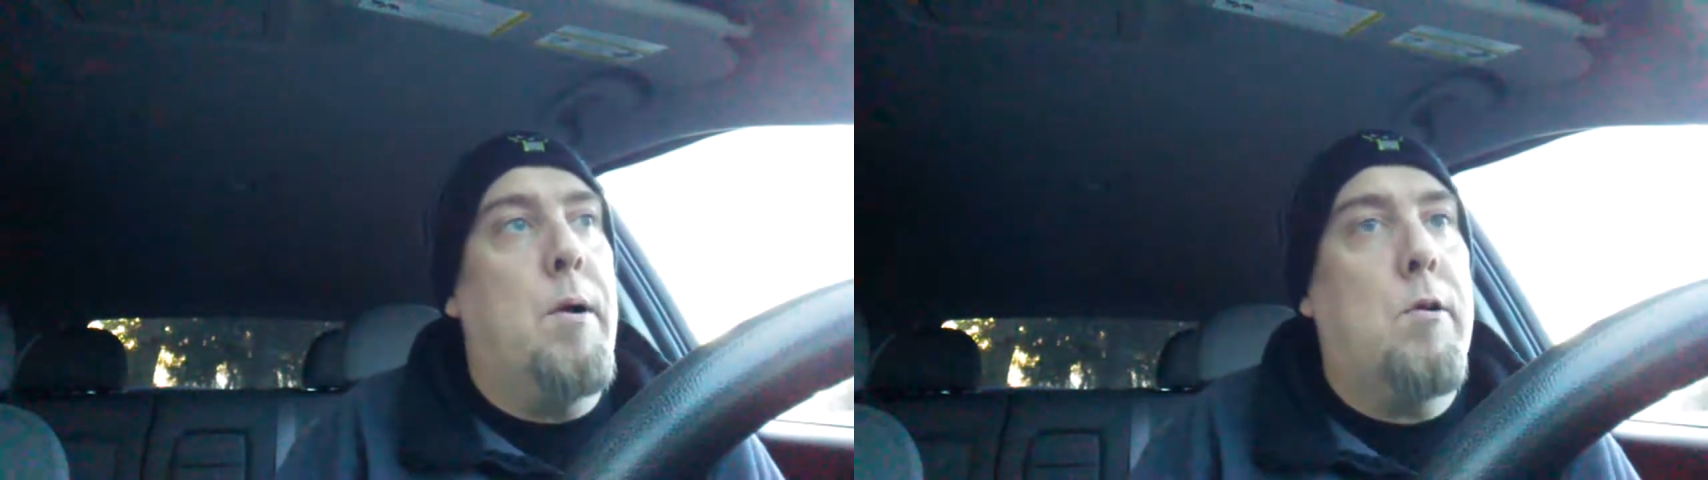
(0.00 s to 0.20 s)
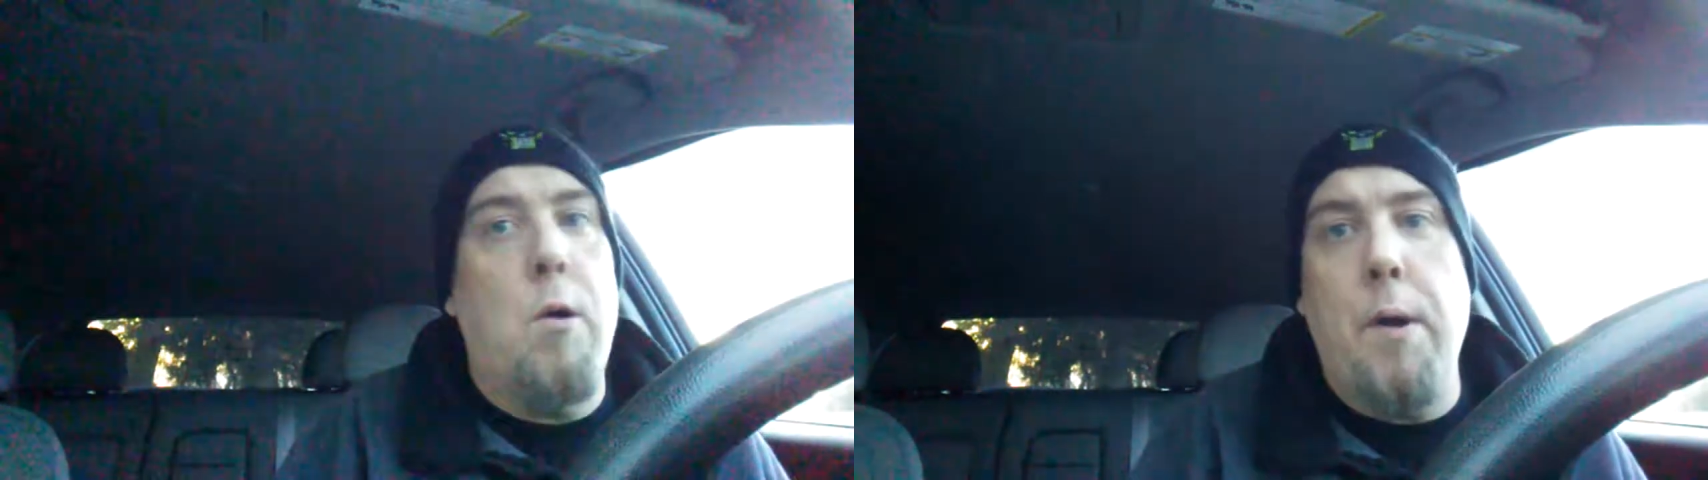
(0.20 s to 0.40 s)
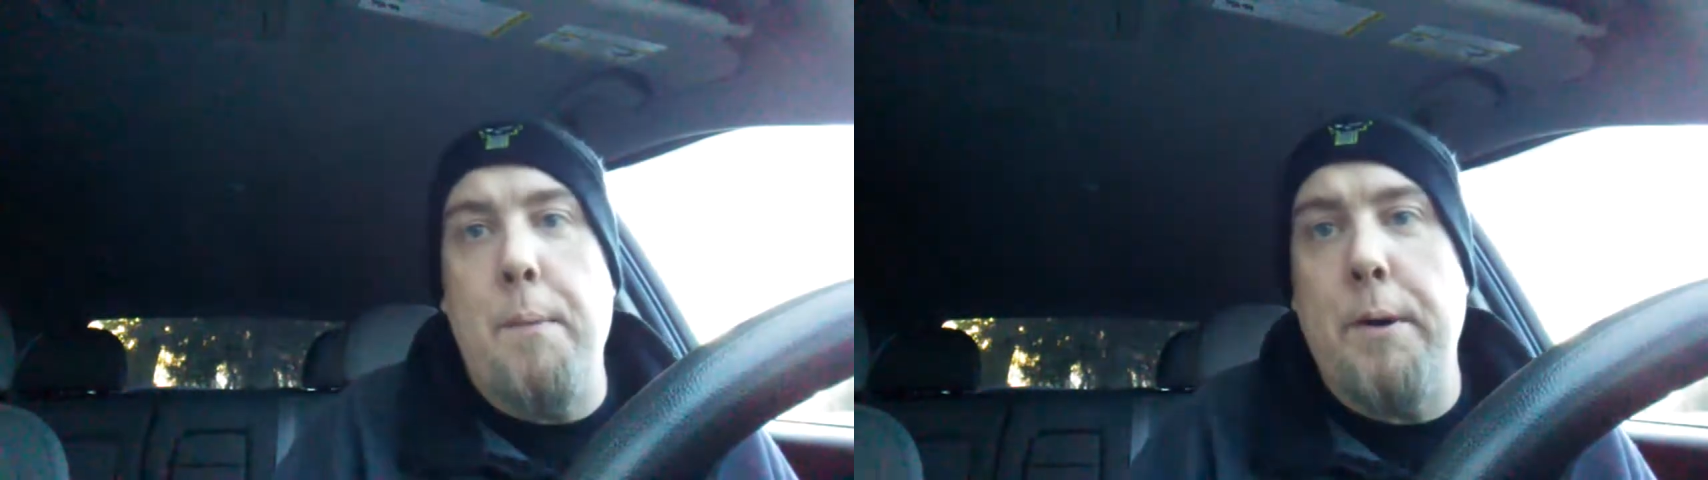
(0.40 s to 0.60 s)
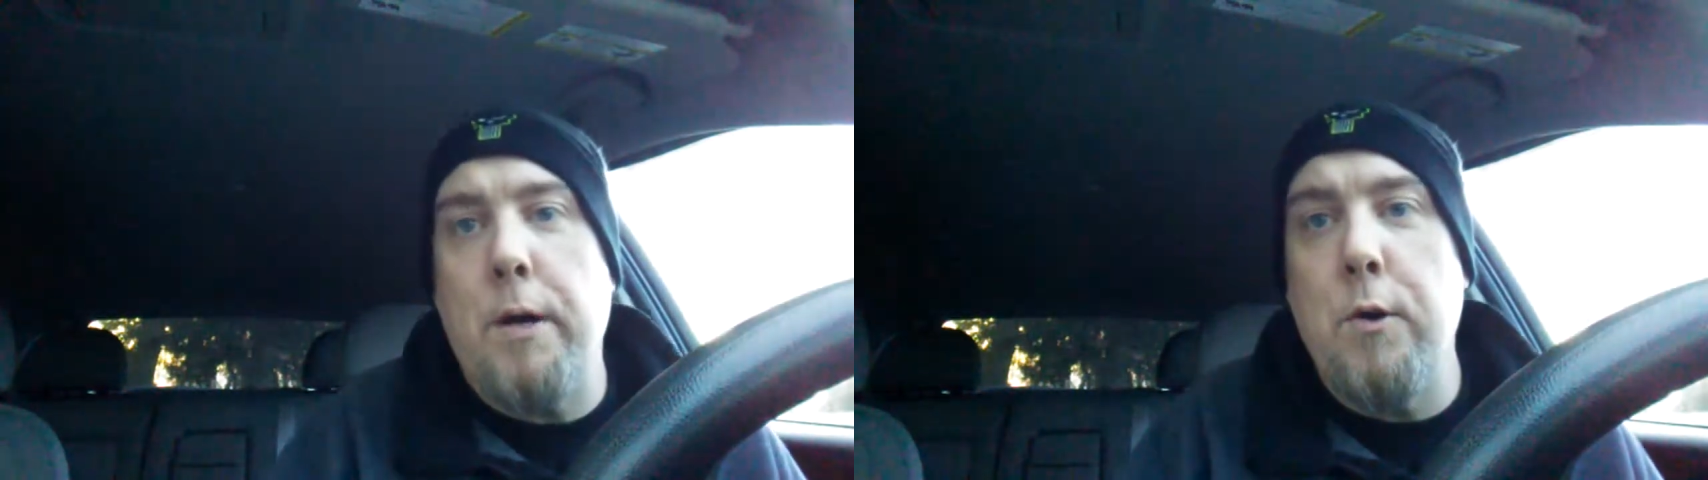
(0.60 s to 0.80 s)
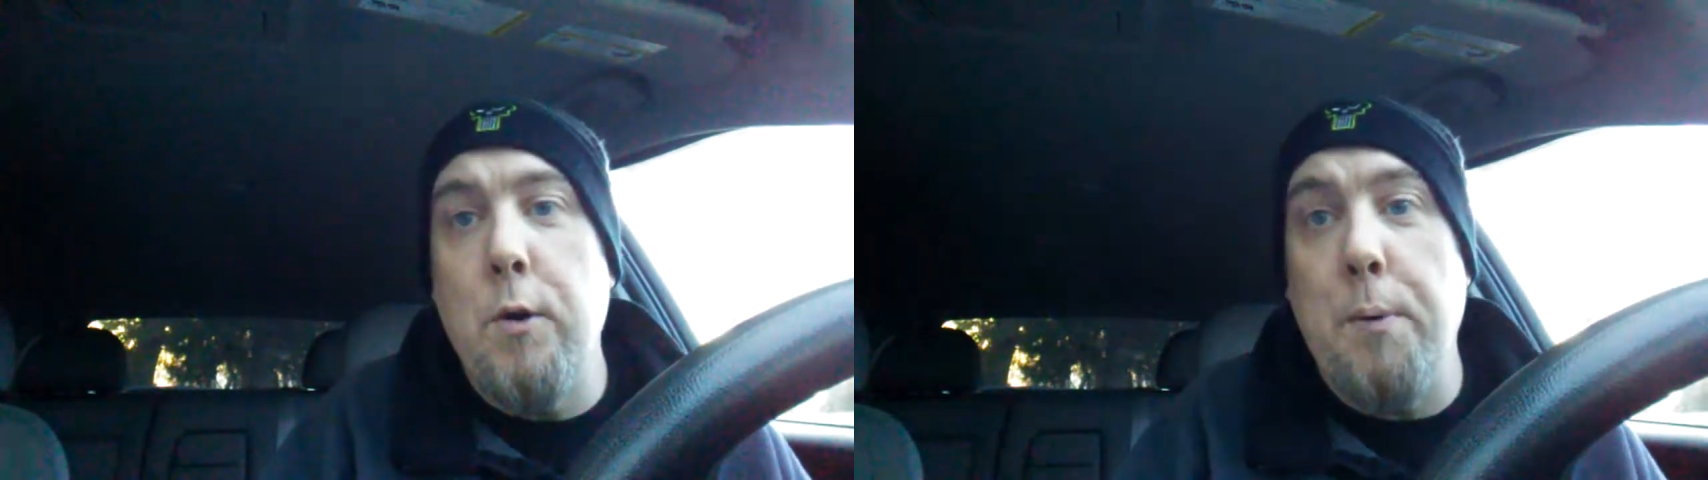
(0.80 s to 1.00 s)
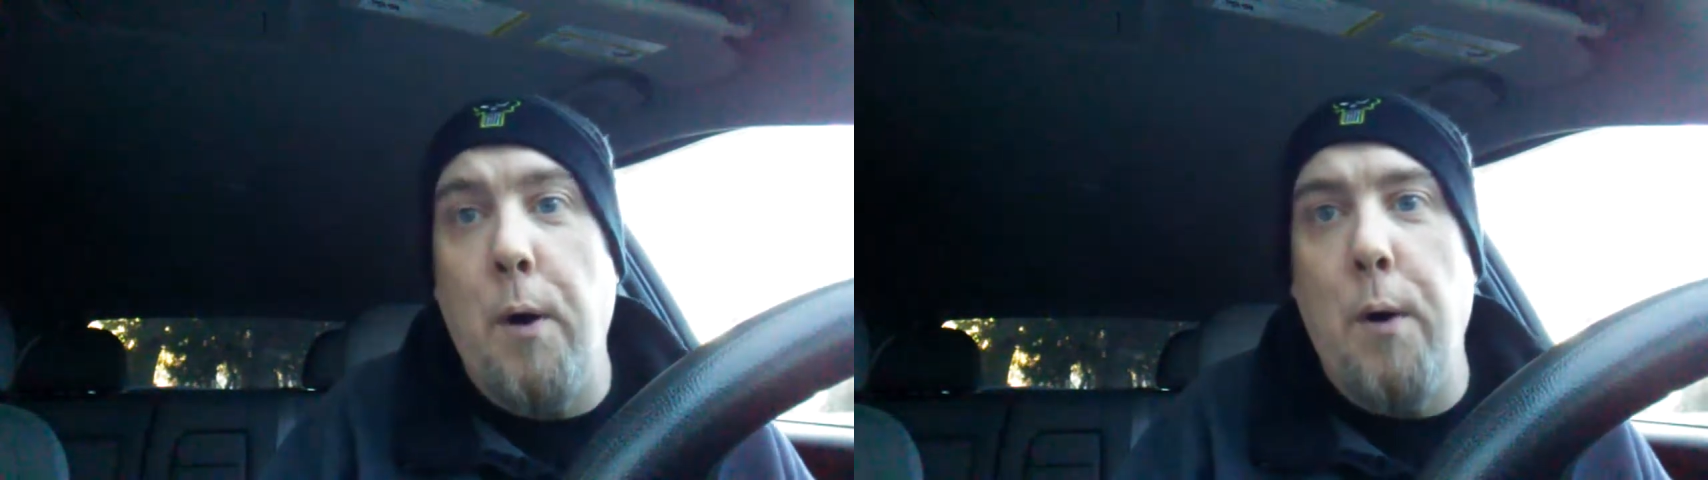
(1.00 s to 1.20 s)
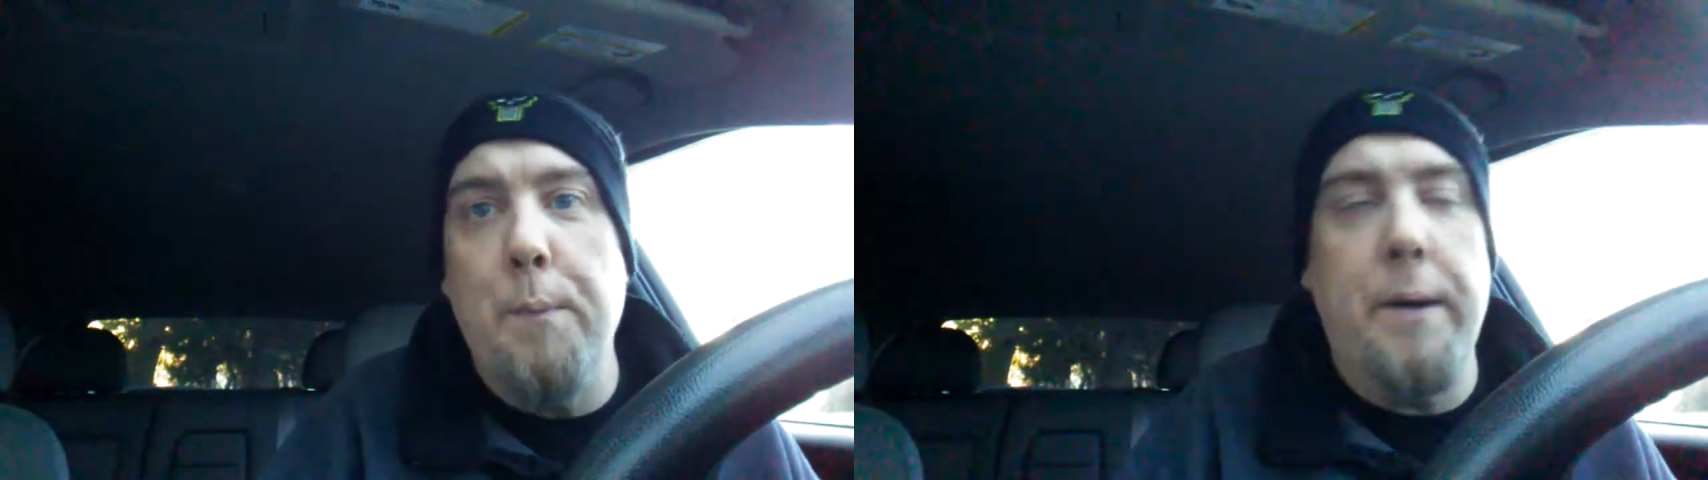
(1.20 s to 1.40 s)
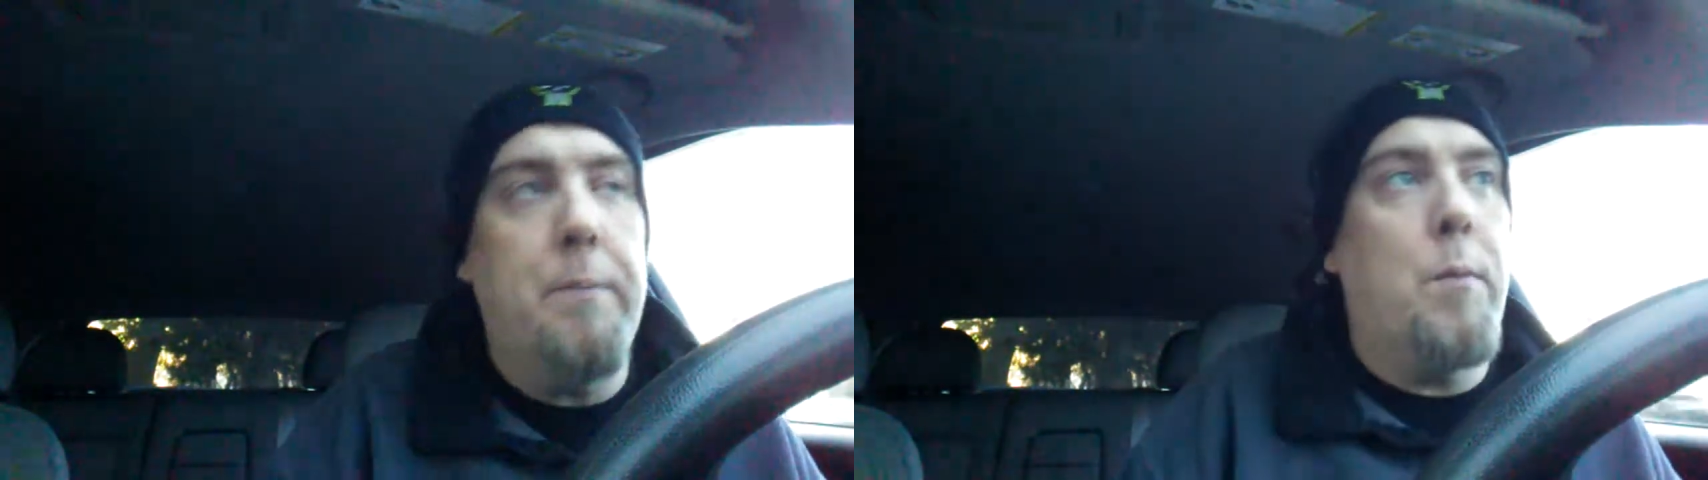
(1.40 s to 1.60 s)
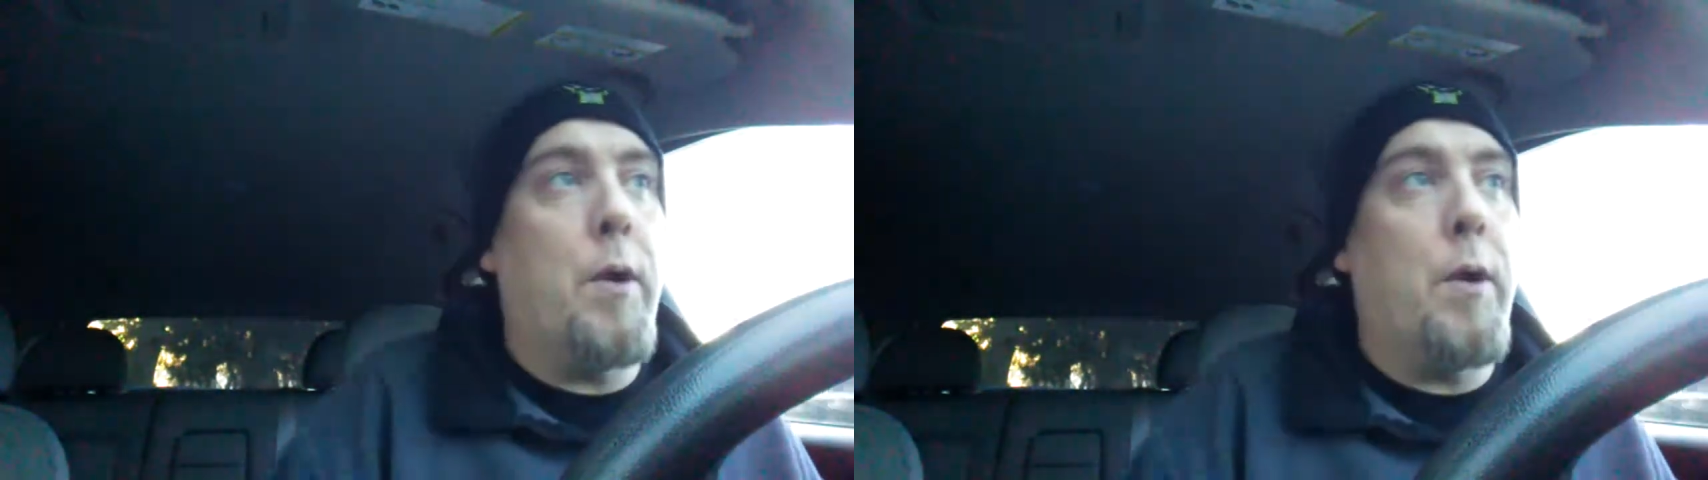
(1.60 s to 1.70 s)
growing up in a group home and